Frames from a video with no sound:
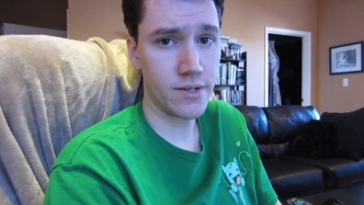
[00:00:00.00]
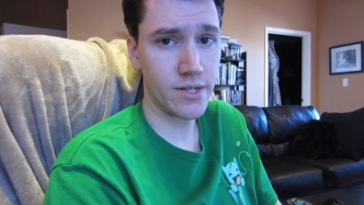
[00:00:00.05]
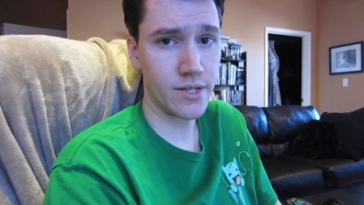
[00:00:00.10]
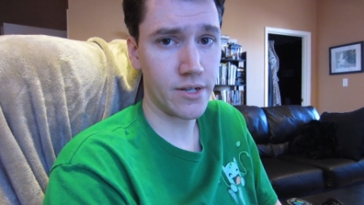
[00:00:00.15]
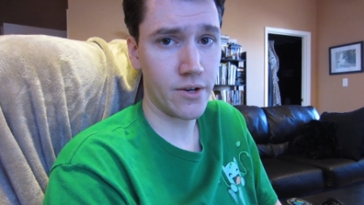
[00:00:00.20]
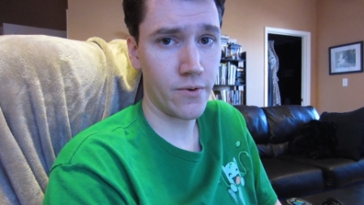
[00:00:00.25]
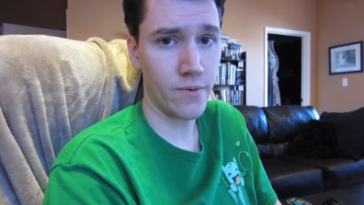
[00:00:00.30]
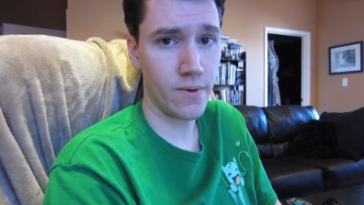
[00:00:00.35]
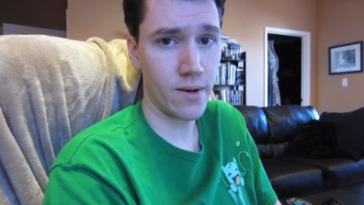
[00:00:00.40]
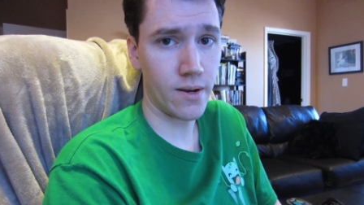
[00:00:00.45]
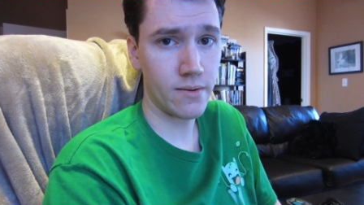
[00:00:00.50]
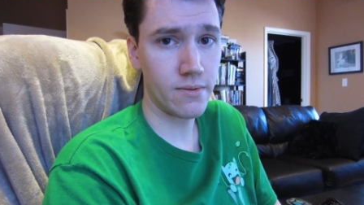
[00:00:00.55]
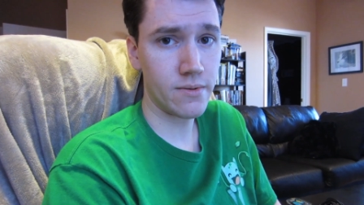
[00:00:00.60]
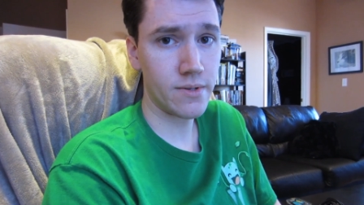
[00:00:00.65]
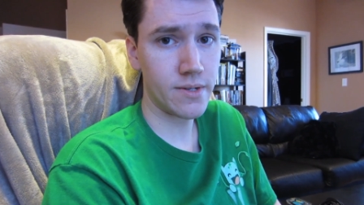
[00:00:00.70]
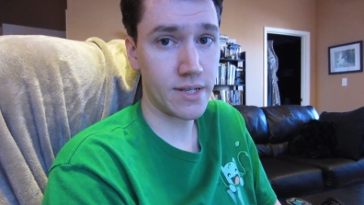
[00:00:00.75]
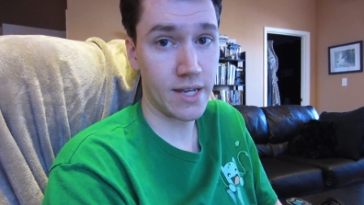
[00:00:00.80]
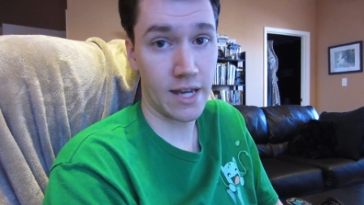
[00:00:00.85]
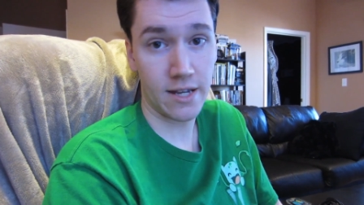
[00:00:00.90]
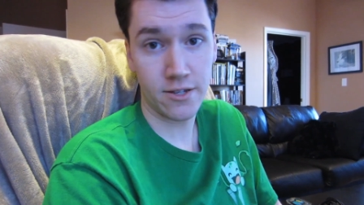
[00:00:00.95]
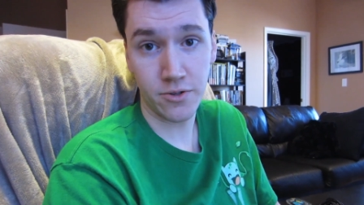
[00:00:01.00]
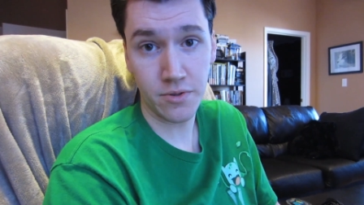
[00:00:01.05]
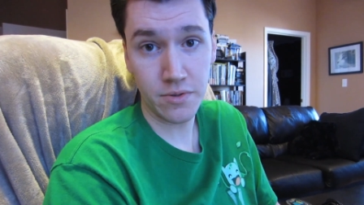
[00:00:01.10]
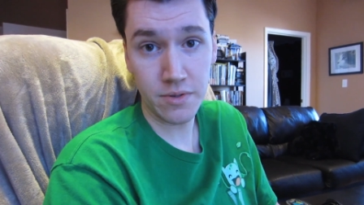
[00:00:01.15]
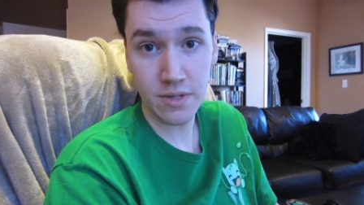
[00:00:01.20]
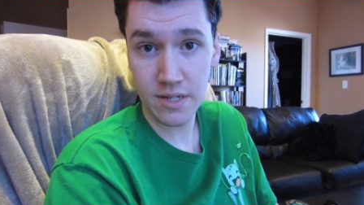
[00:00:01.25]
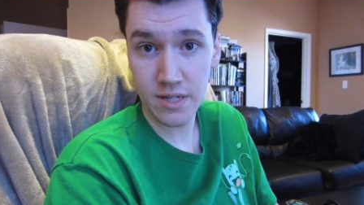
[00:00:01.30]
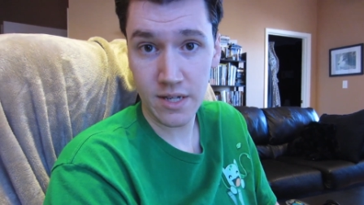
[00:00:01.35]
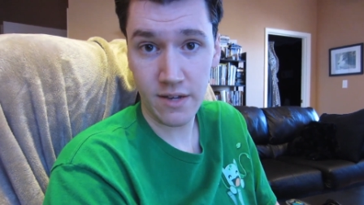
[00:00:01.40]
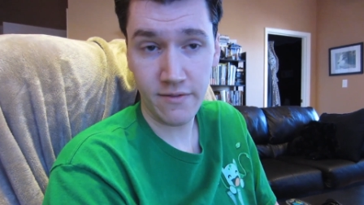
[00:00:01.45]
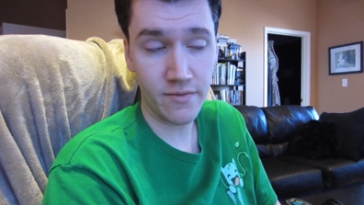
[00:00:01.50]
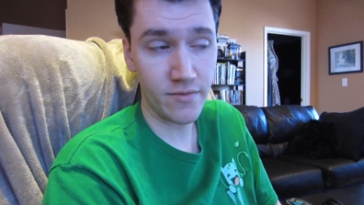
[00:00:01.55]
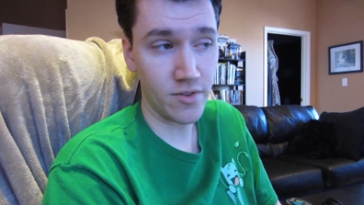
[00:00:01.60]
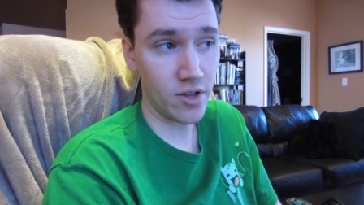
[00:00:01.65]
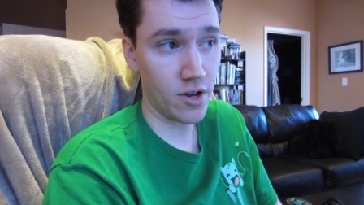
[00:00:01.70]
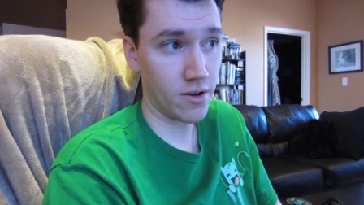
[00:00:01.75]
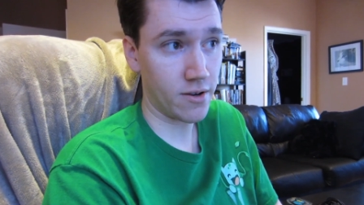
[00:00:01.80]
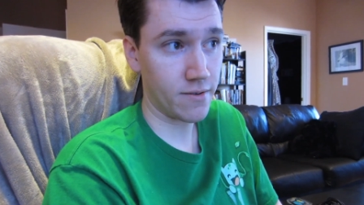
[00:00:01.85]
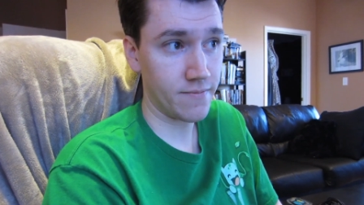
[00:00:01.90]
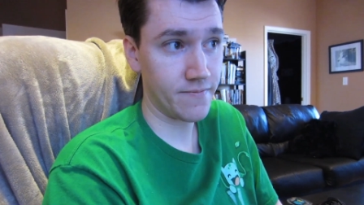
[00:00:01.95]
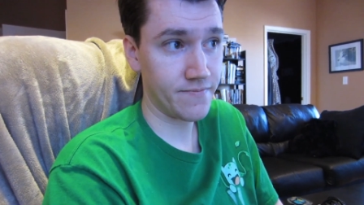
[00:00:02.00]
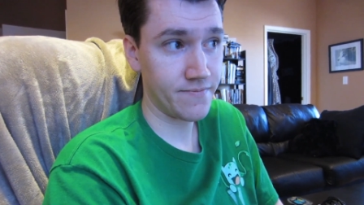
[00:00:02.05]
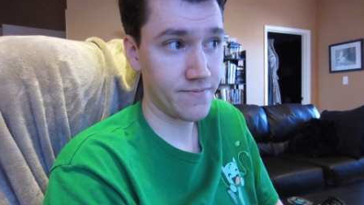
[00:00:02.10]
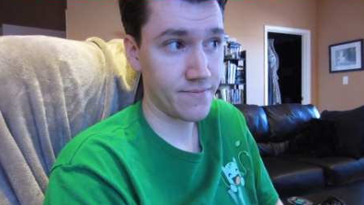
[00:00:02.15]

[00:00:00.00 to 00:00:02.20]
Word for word: so uh, stay tuned to see the vlog.